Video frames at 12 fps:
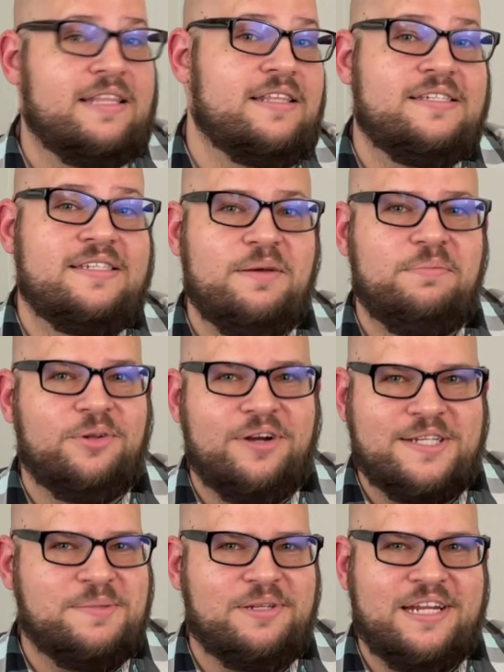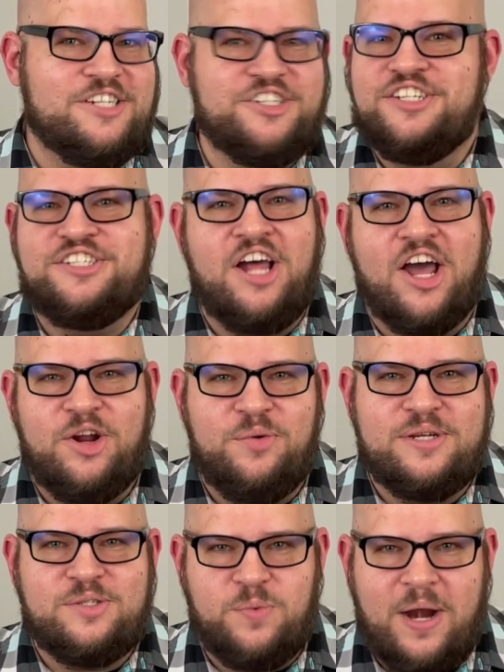the simpler explanation is not
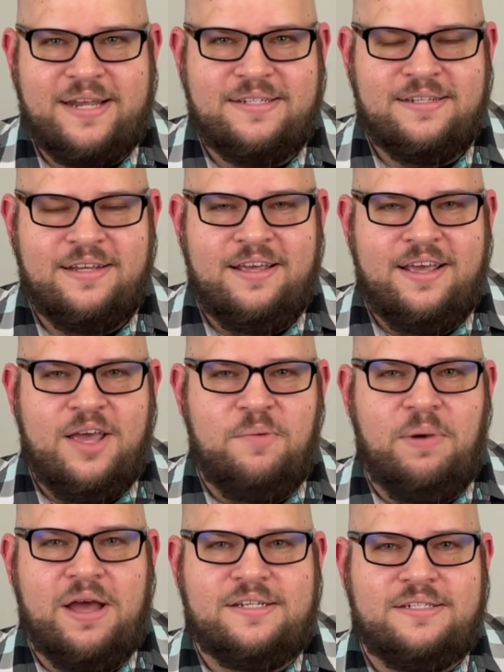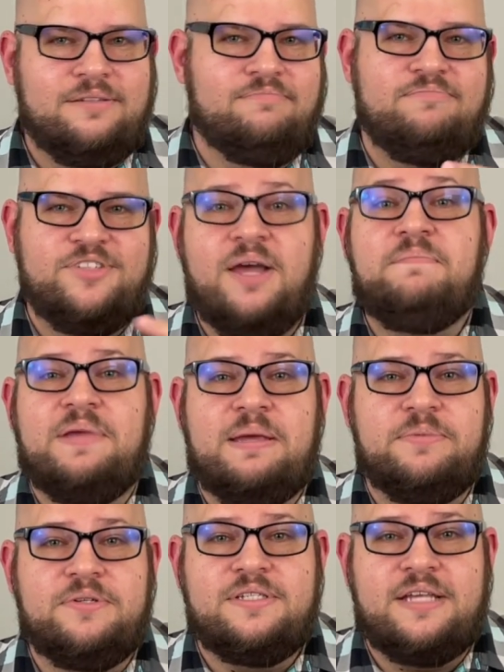always right. But some
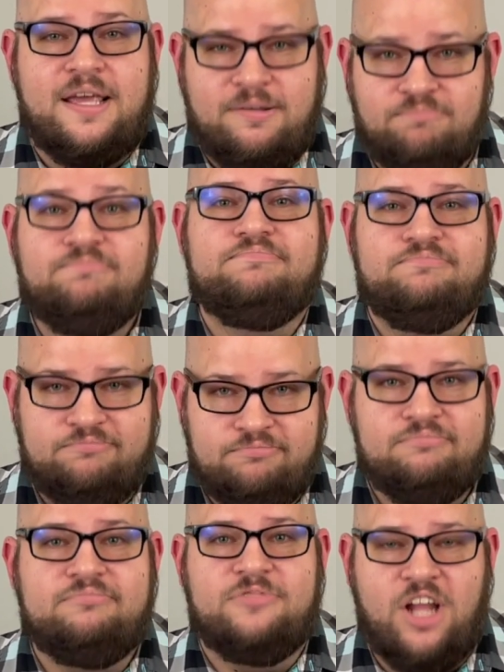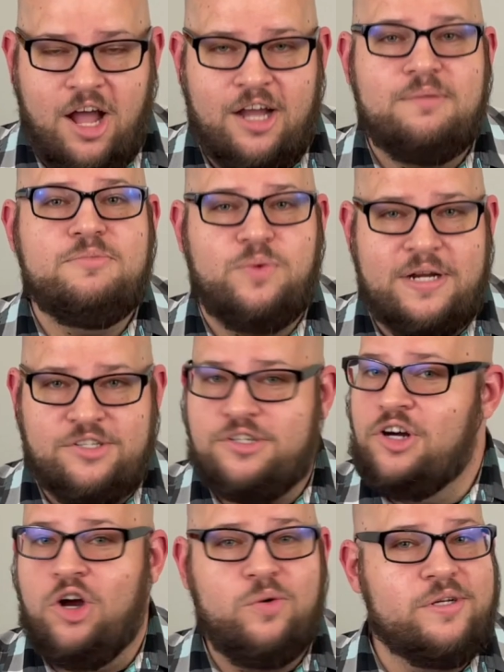people say, Occam's
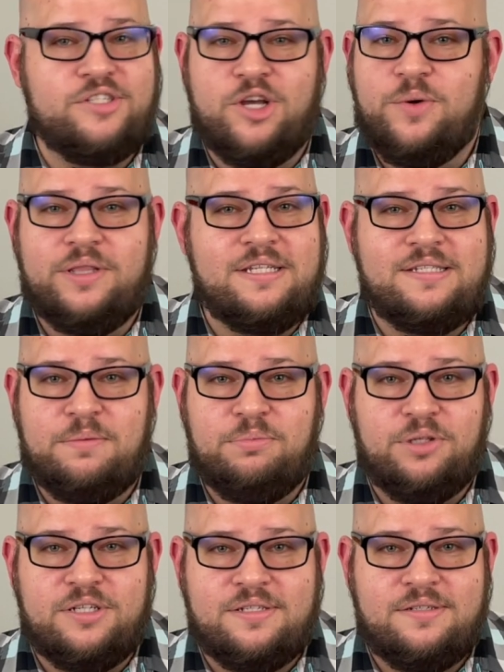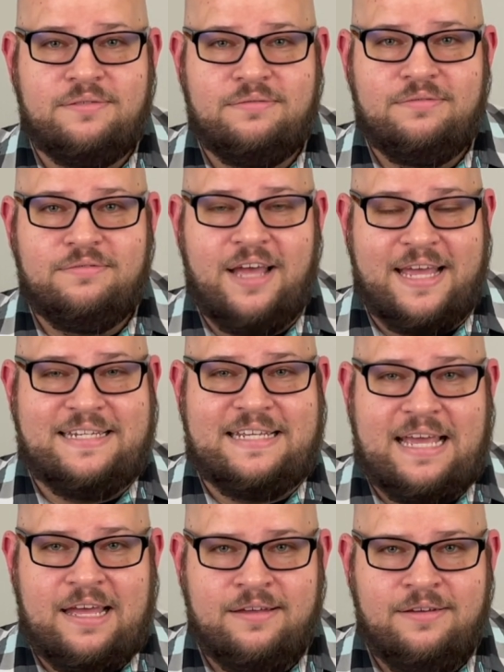Razor, always go with the simplest
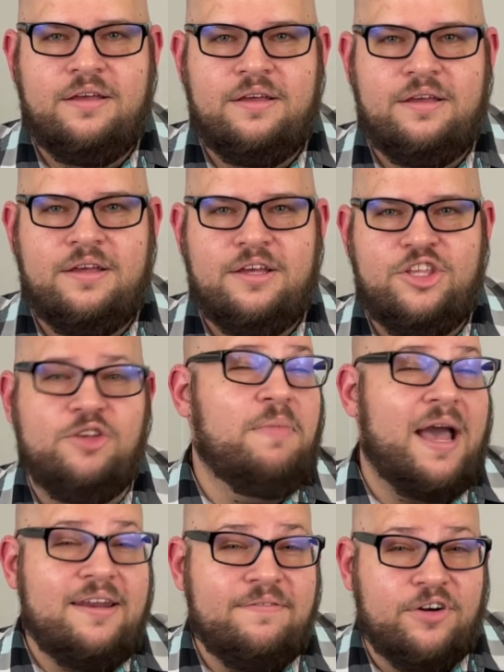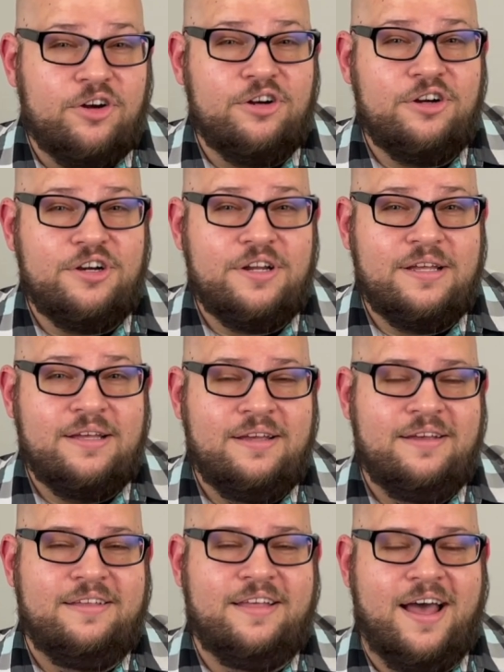idea. You might have heard
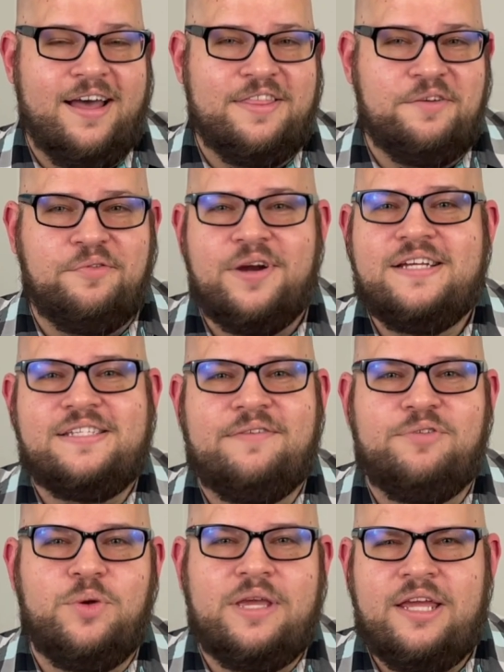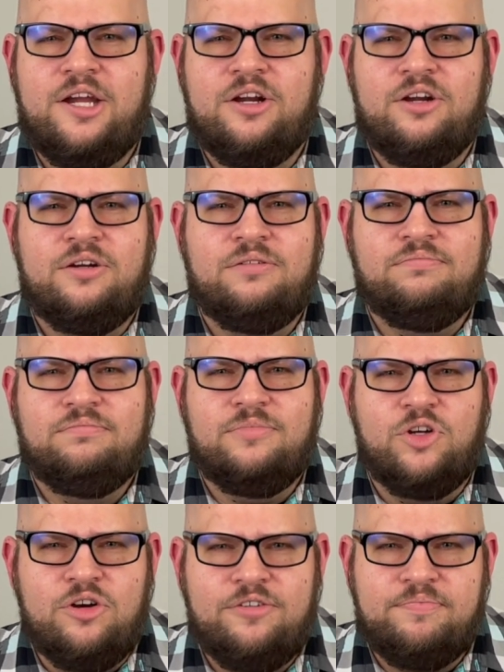the phrase, if you hear
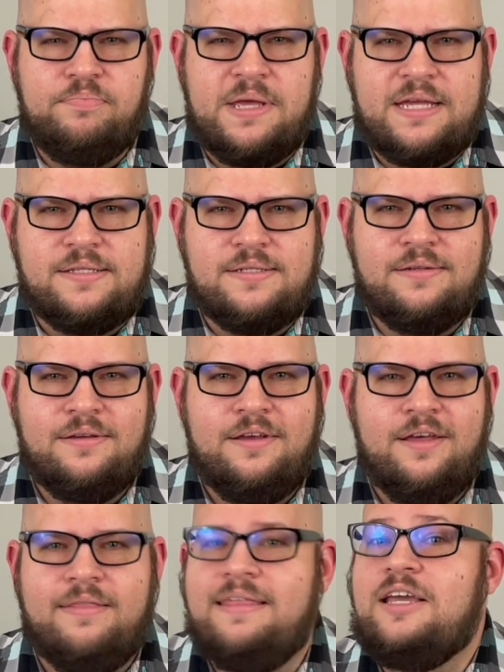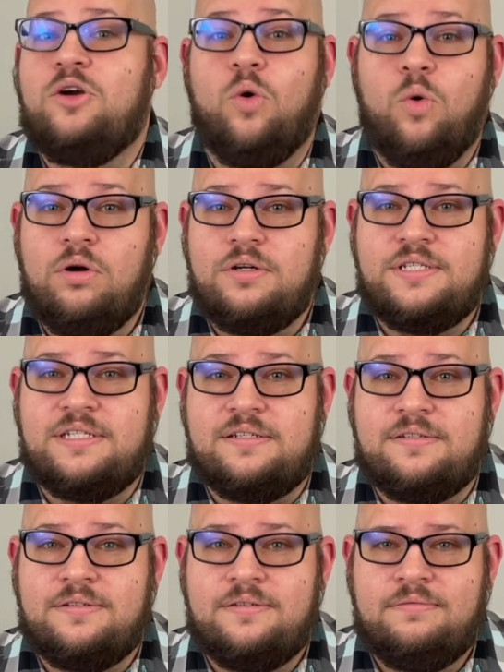hoofbeats, think
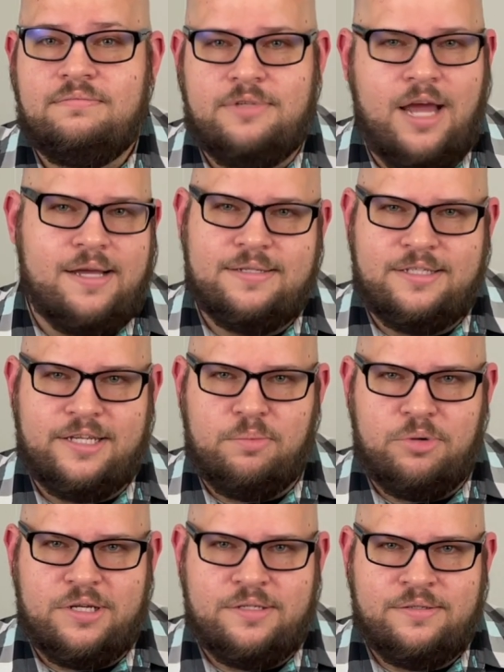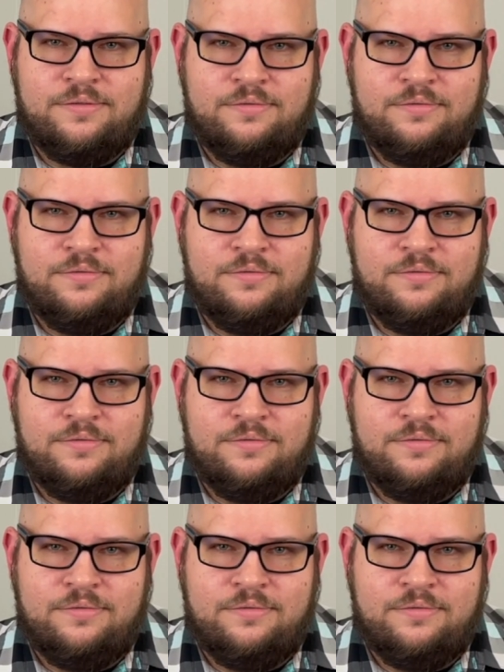horses, not zebras,